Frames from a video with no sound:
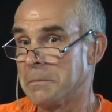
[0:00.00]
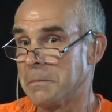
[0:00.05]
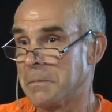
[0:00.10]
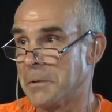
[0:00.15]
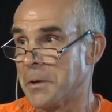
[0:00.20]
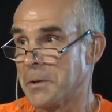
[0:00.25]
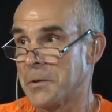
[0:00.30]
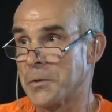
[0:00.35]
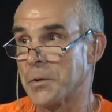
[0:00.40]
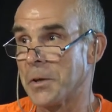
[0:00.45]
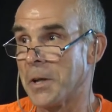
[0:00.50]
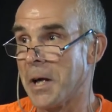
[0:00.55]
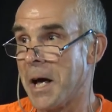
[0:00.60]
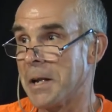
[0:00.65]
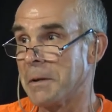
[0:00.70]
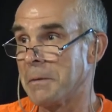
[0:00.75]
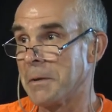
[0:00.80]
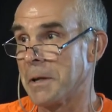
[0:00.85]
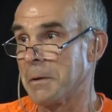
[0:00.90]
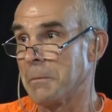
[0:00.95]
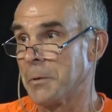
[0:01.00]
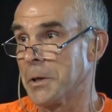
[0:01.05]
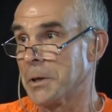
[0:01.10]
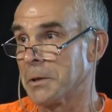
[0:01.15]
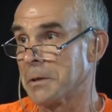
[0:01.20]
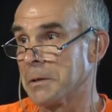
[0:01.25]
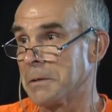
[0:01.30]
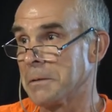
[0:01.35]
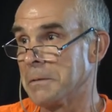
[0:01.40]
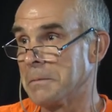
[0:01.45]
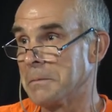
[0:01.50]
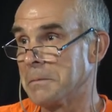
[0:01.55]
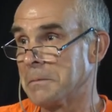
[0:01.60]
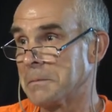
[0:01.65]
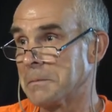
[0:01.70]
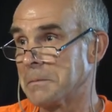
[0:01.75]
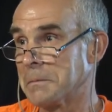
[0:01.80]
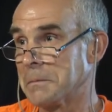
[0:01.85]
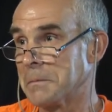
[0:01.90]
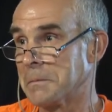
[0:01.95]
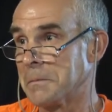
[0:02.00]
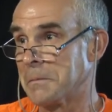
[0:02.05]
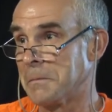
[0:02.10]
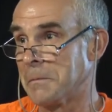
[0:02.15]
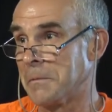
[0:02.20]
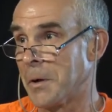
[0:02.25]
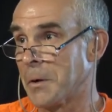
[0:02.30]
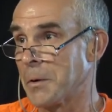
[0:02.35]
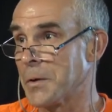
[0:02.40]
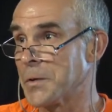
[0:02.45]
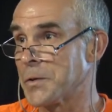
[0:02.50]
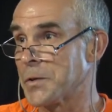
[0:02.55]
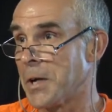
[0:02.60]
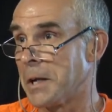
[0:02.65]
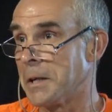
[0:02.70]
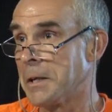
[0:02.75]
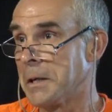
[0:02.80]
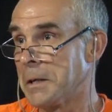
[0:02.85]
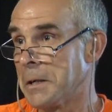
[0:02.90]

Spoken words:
There's a lot that we could focus on.